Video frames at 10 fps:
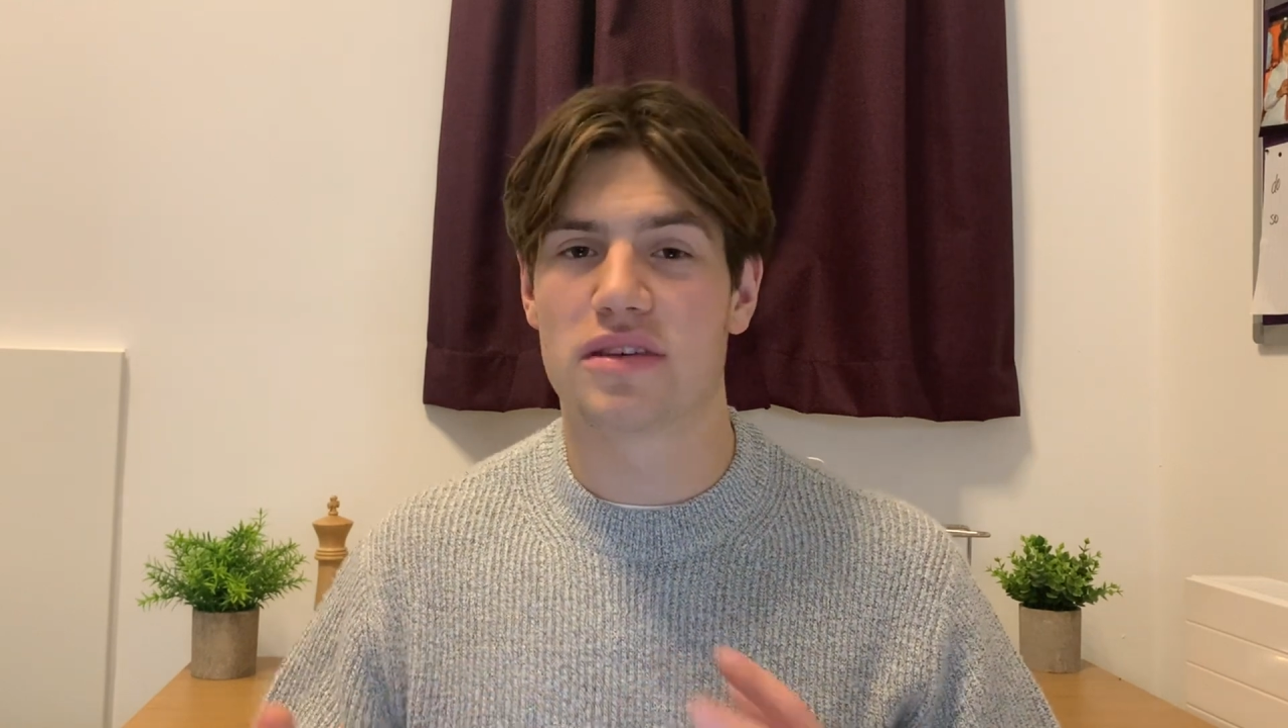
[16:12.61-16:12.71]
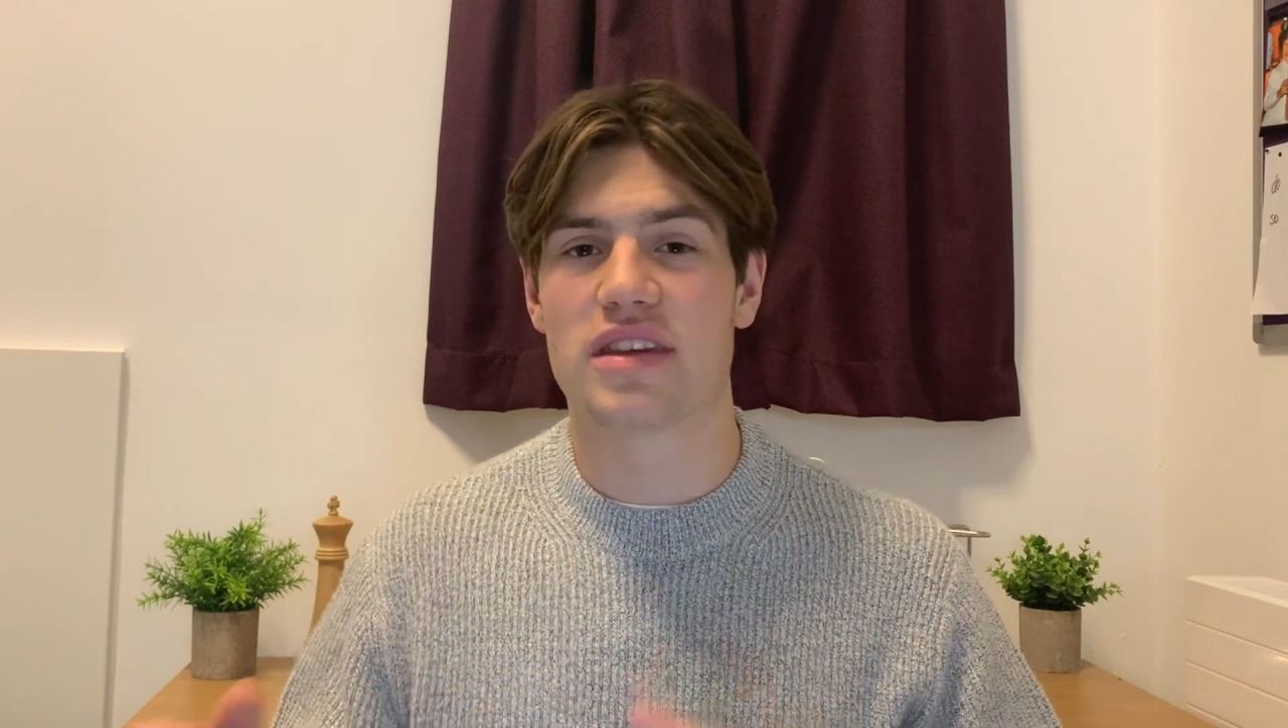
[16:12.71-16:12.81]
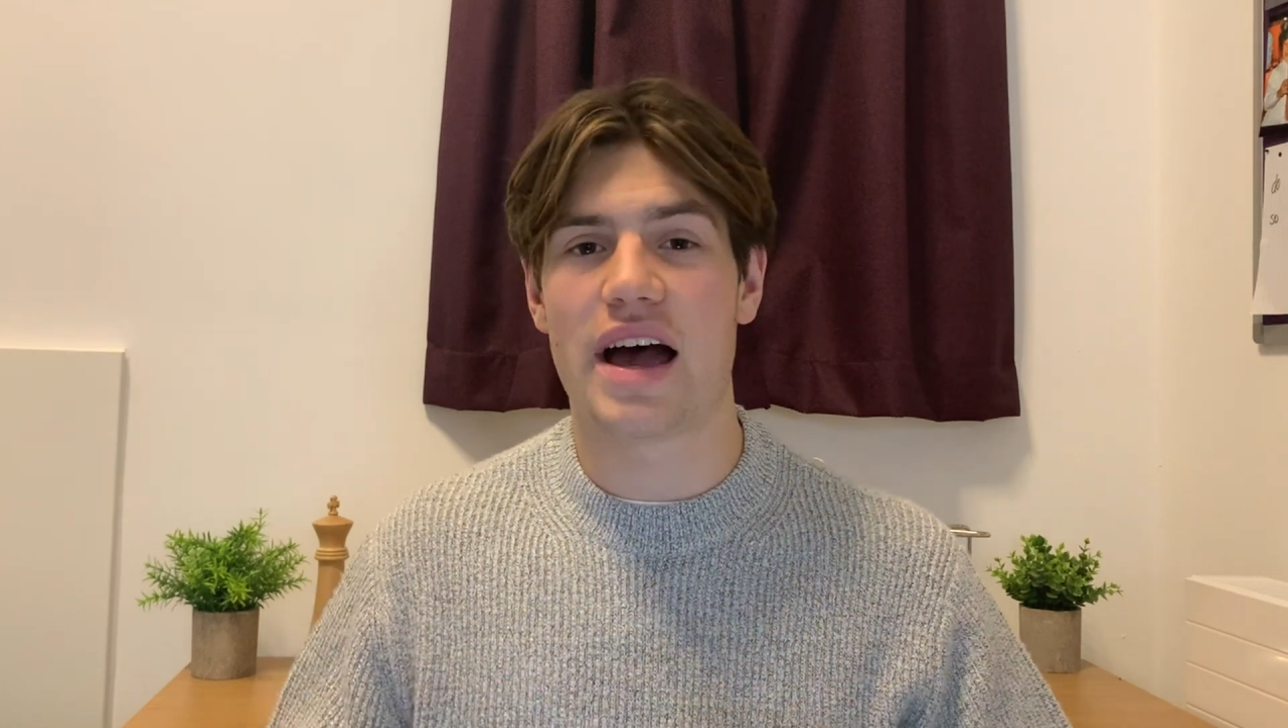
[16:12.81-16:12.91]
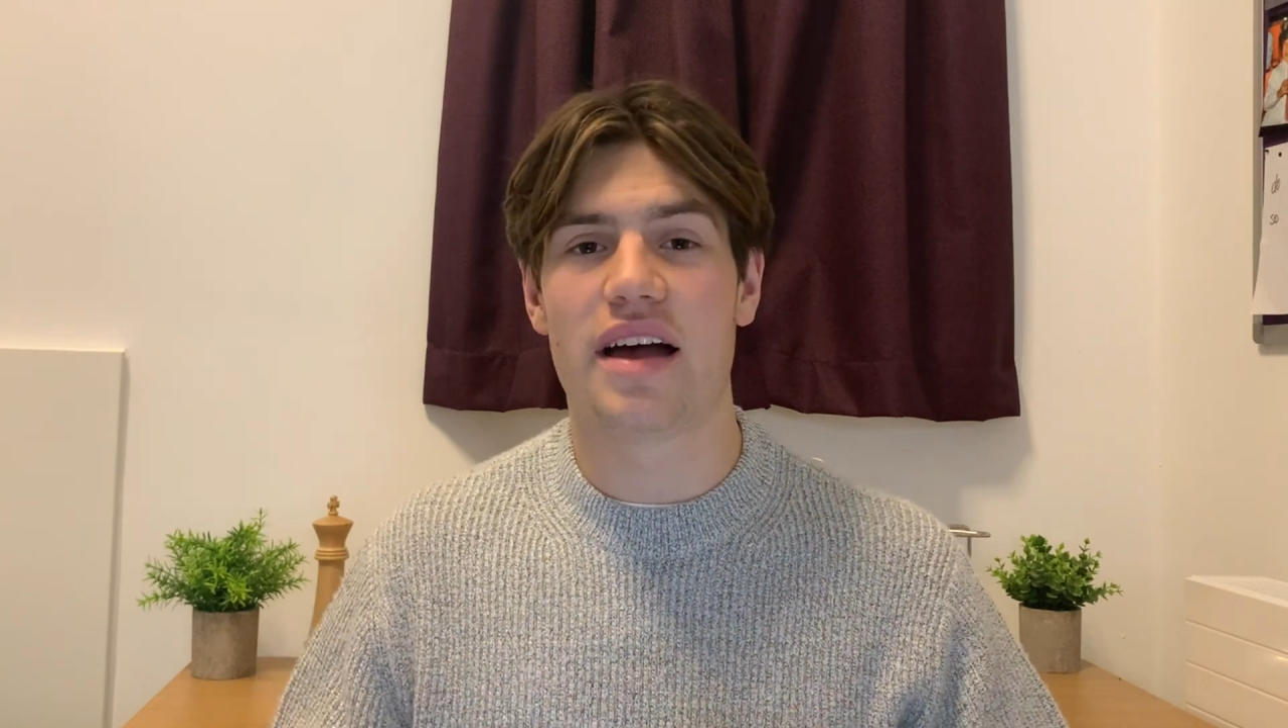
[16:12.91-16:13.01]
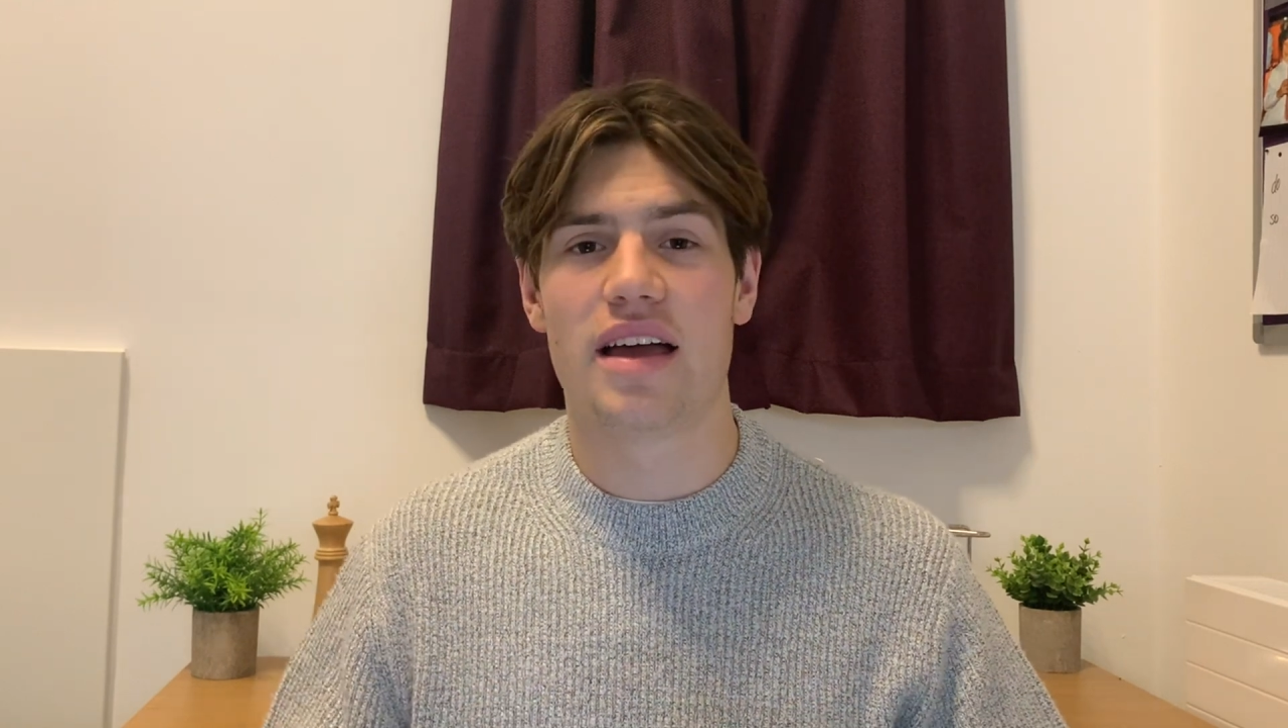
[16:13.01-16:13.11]

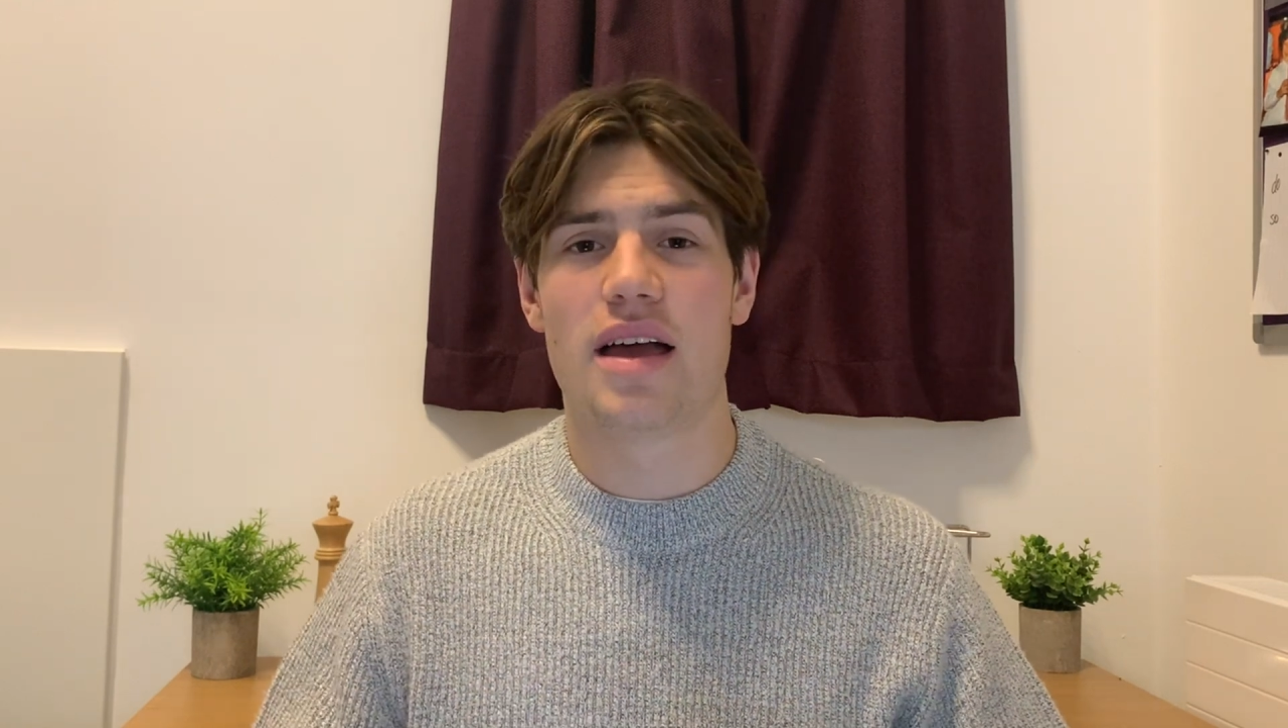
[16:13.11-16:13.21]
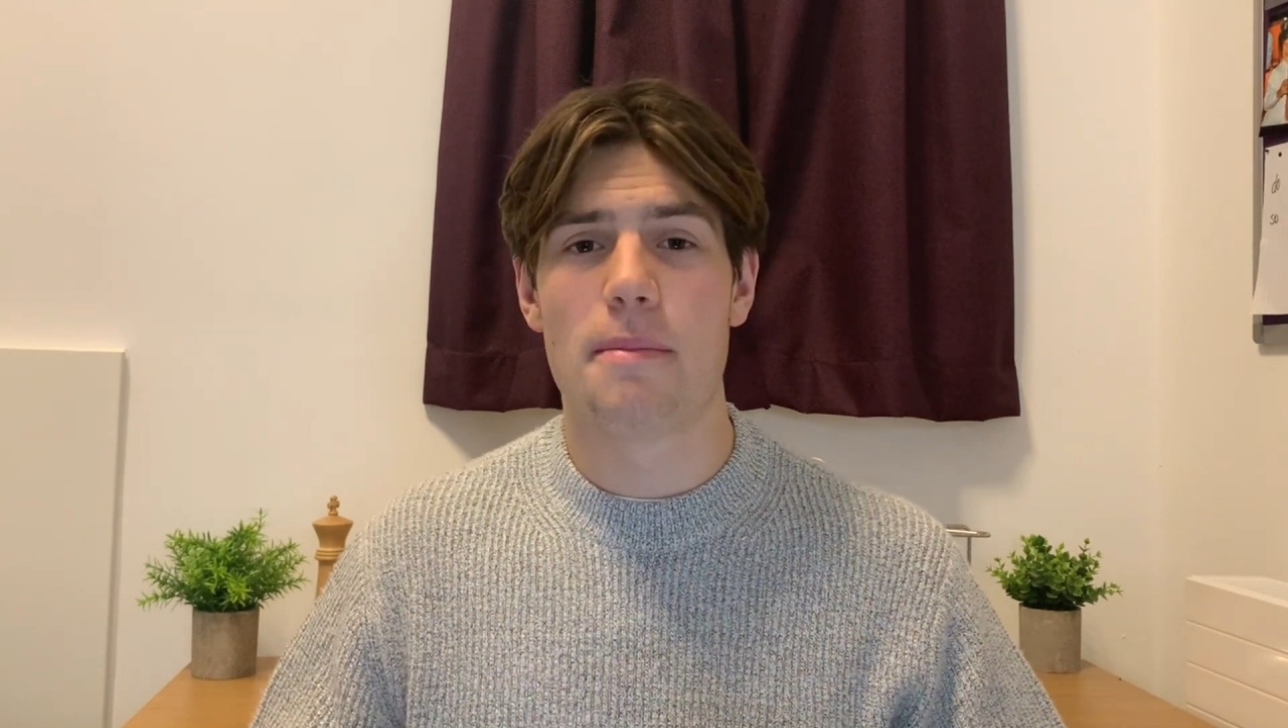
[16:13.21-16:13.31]
that,